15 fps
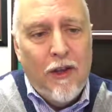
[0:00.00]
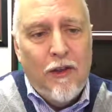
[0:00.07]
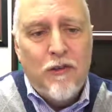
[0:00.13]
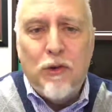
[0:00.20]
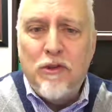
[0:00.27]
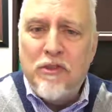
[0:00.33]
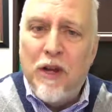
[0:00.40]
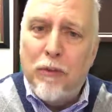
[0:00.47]

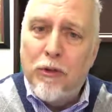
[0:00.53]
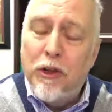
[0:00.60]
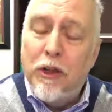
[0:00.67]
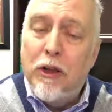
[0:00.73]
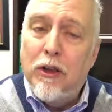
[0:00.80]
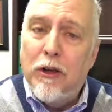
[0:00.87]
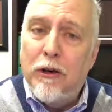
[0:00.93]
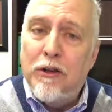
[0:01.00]
So it's not really
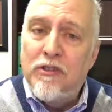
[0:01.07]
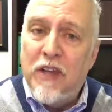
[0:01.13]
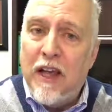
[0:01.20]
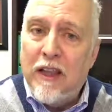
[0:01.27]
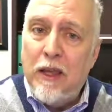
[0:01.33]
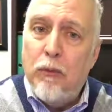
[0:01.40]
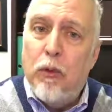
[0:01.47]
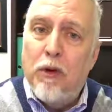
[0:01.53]
clear
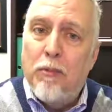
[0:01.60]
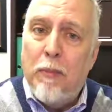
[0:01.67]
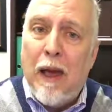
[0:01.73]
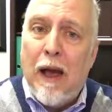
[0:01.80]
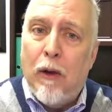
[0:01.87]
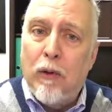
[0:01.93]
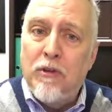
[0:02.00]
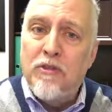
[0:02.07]
exactly what
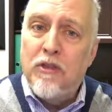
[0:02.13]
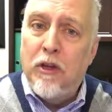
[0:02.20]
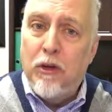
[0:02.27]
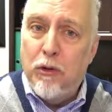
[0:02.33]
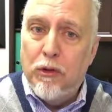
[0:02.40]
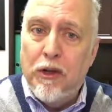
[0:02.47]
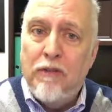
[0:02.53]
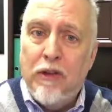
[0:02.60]
powers that
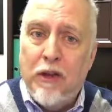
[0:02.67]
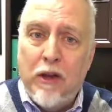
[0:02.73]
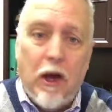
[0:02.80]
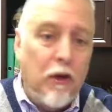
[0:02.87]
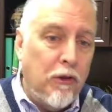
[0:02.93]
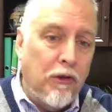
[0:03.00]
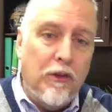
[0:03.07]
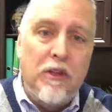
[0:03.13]
you're giving
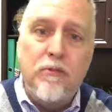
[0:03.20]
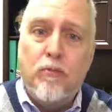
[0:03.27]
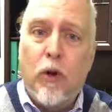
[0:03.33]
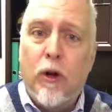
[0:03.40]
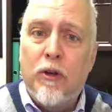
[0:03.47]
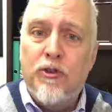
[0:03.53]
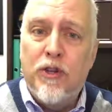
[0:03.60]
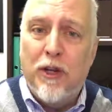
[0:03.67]
other than these
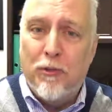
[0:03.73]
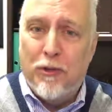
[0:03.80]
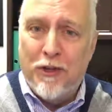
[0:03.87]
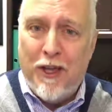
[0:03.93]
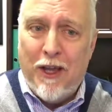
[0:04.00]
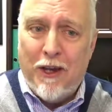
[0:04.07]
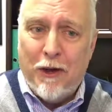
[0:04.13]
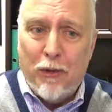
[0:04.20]
broad general
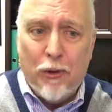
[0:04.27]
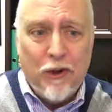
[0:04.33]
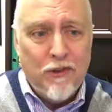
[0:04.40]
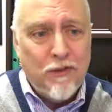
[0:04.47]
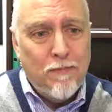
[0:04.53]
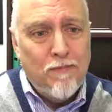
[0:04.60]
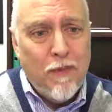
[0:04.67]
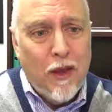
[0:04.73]
categories.